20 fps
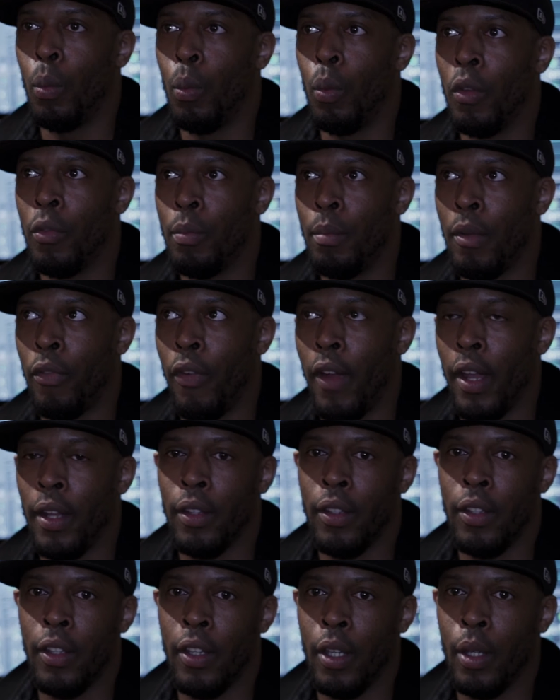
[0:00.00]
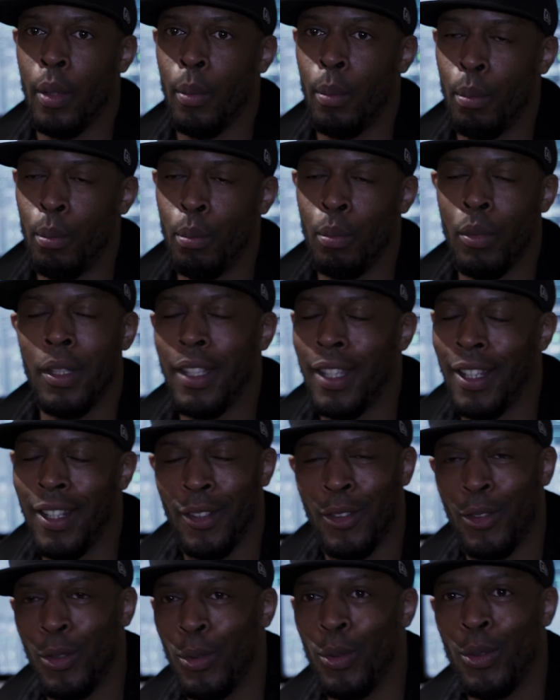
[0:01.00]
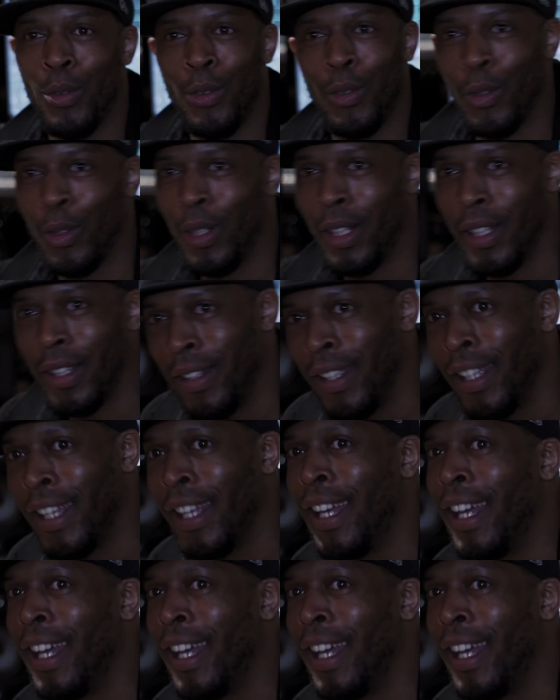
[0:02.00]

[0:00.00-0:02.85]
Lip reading: with my friend Killer Jules Julian.